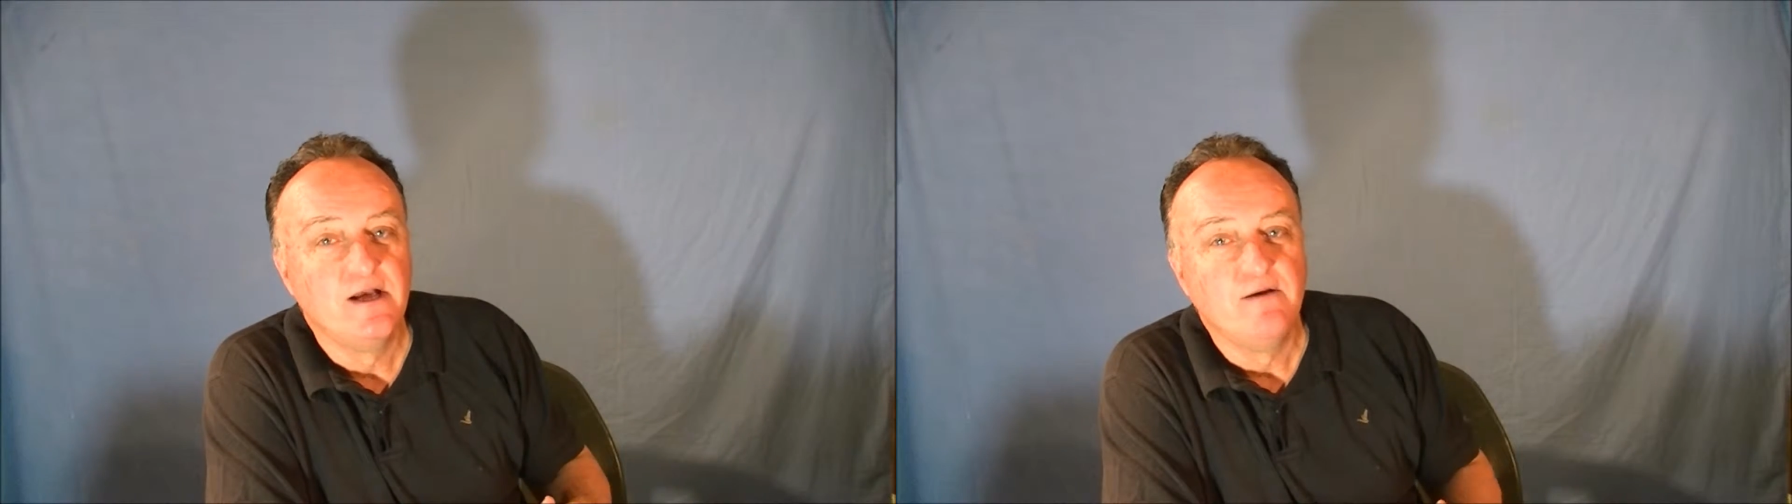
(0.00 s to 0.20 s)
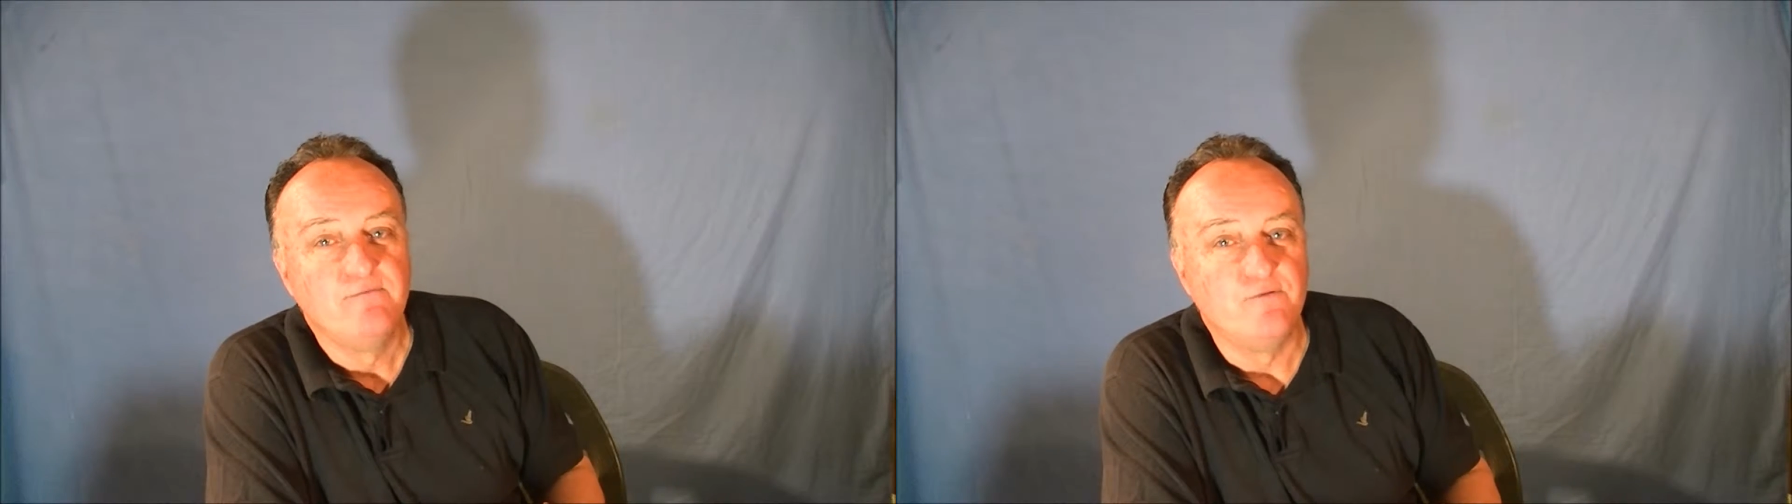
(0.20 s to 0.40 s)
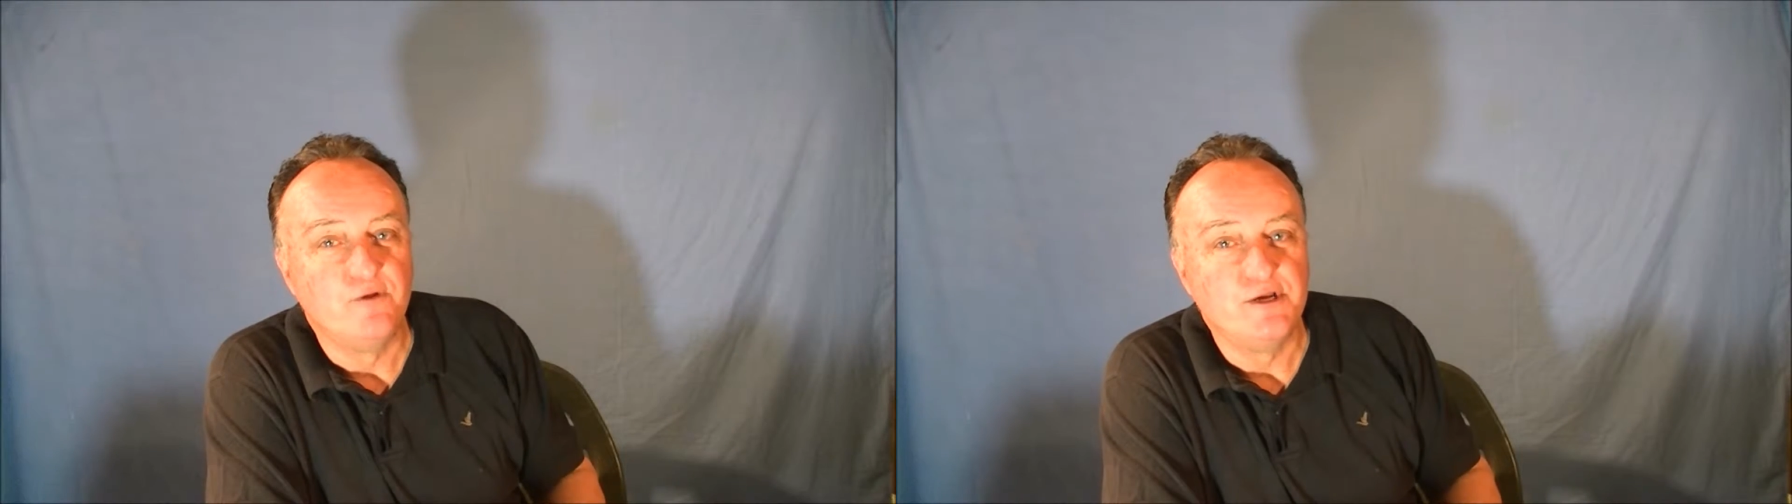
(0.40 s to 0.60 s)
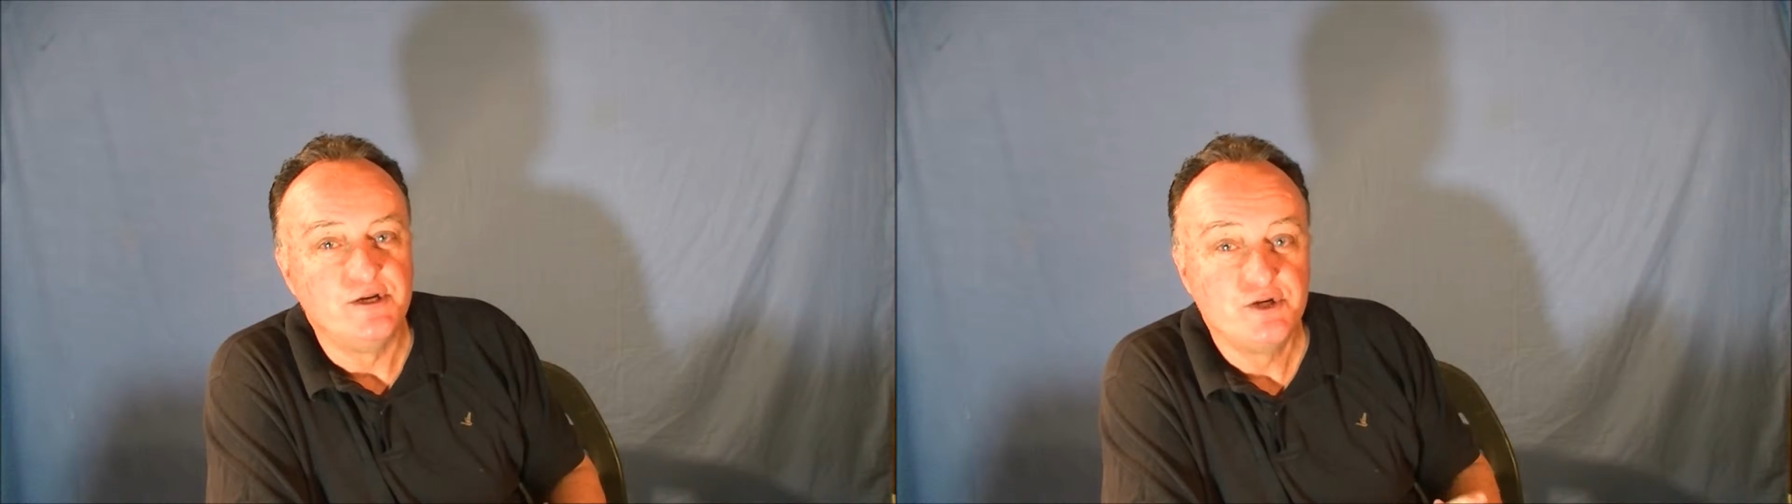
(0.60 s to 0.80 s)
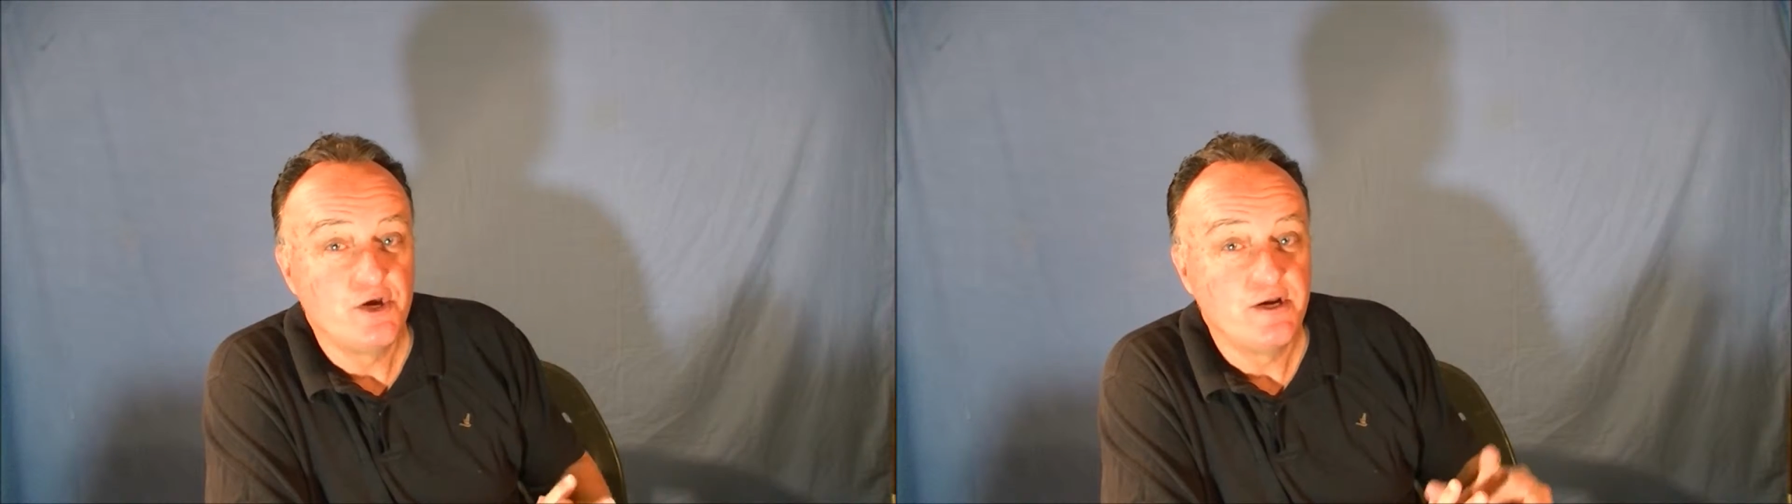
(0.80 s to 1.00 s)
for the
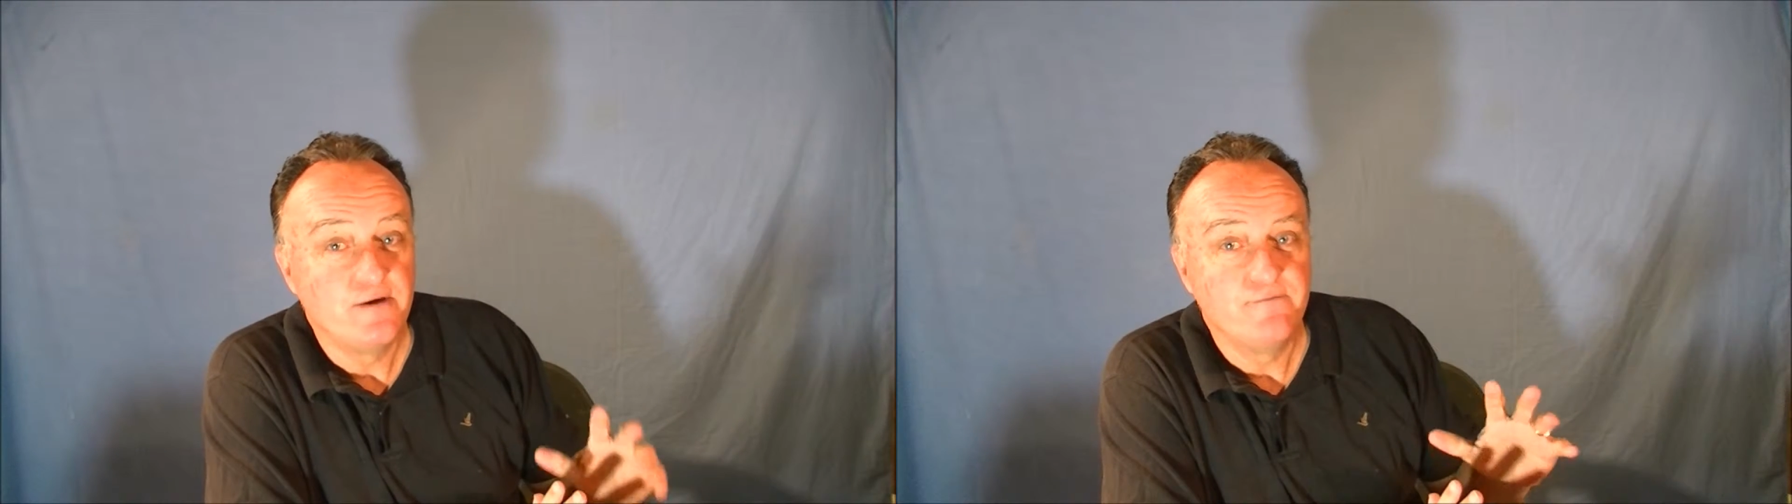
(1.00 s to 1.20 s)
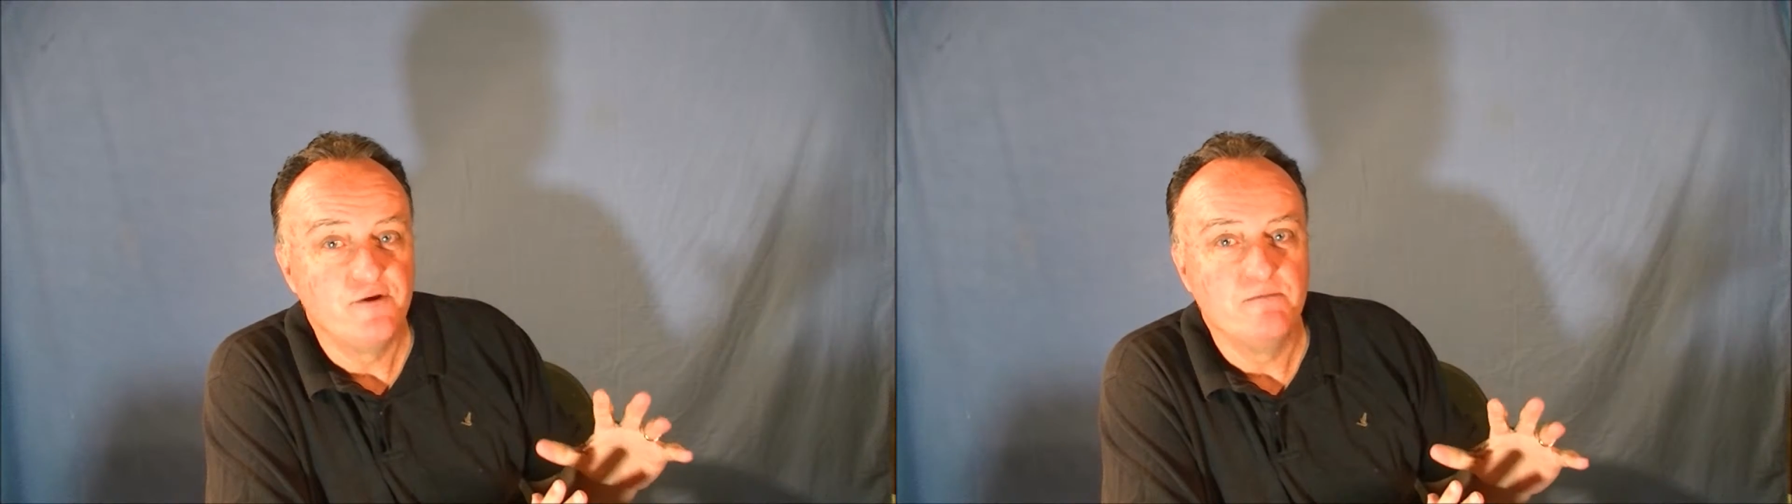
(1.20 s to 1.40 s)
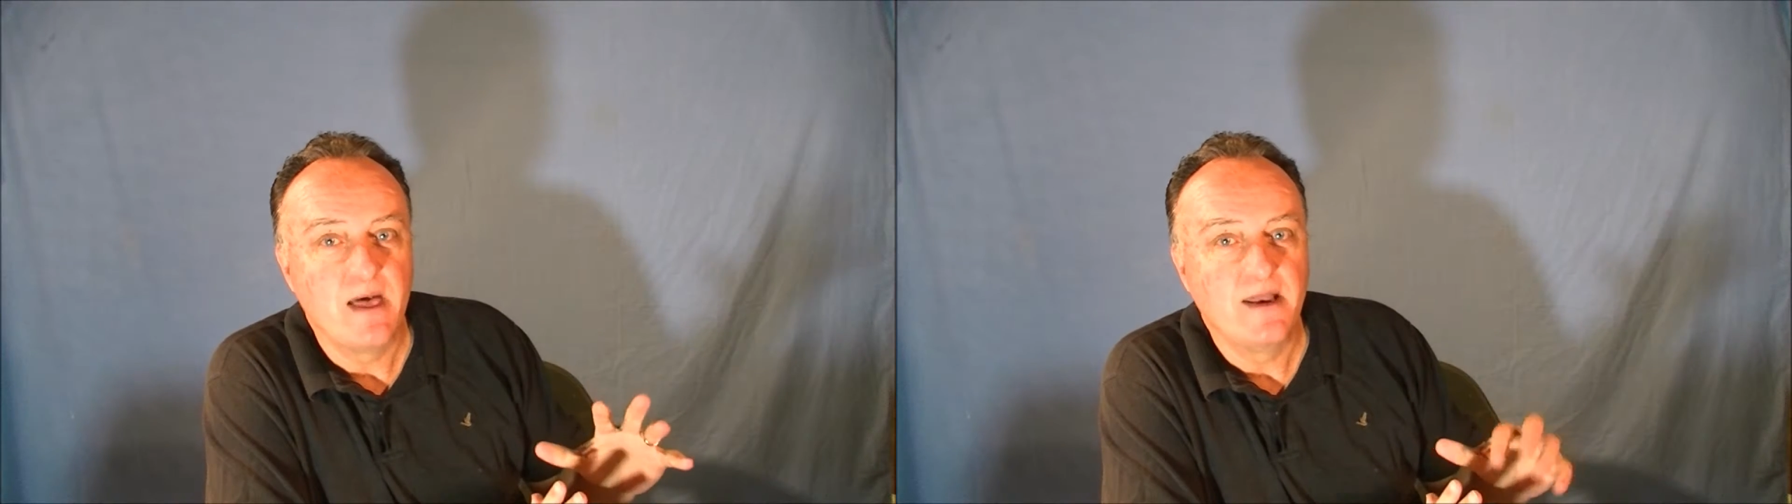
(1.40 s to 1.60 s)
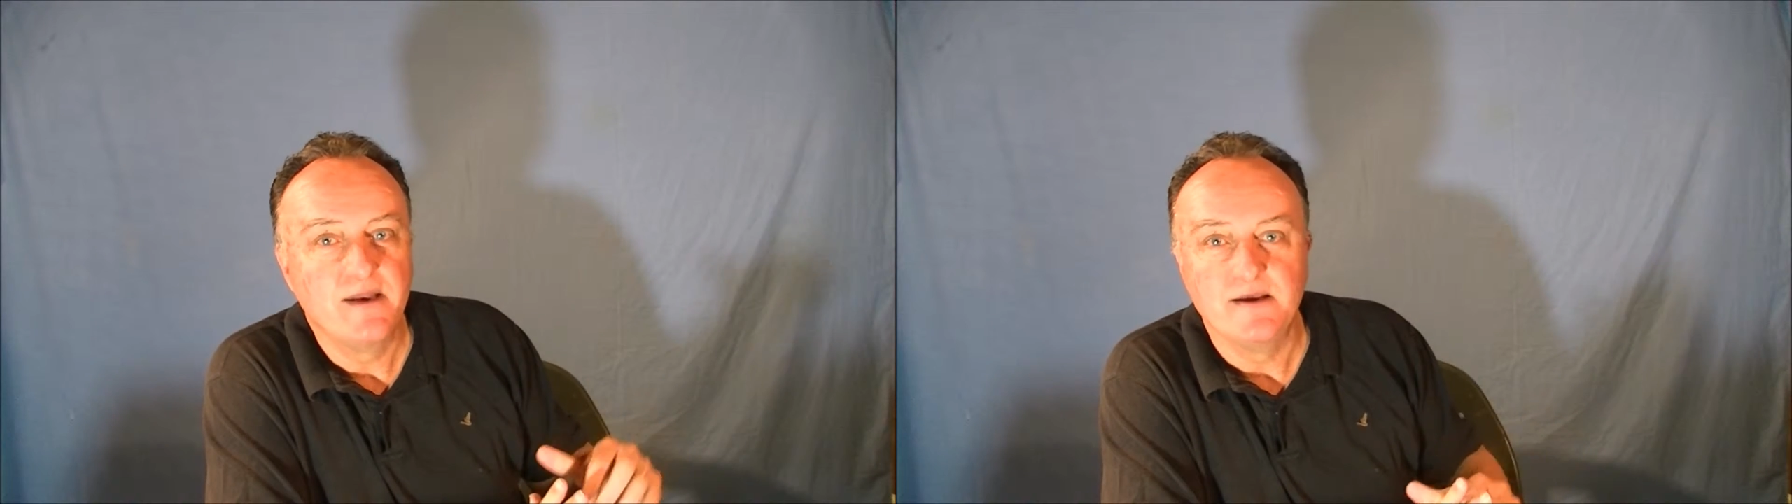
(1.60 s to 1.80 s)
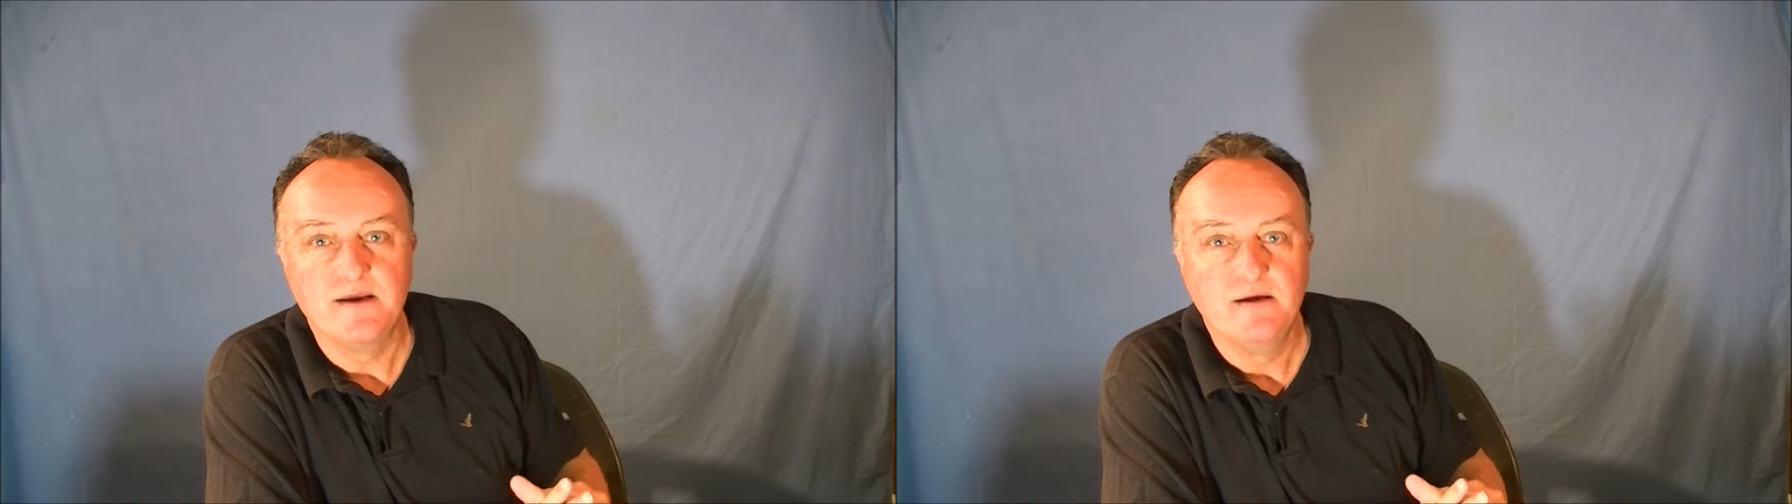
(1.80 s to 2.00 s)
journey of
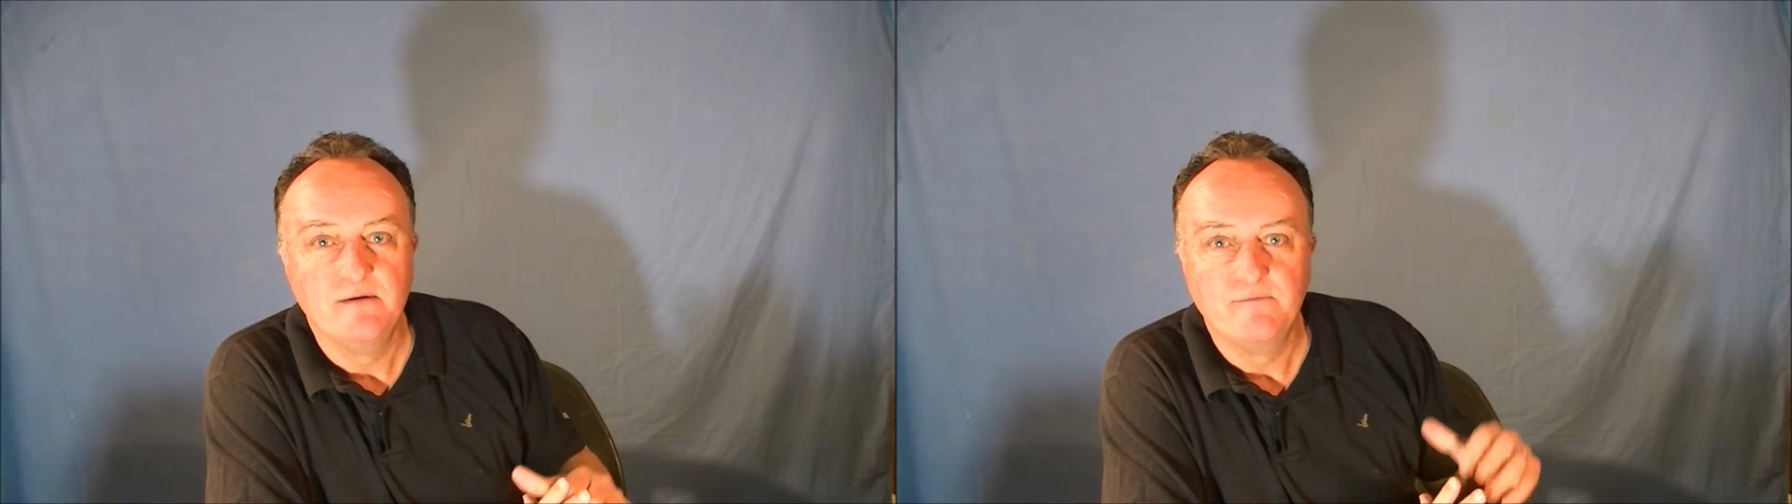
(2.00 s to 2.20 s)
humanity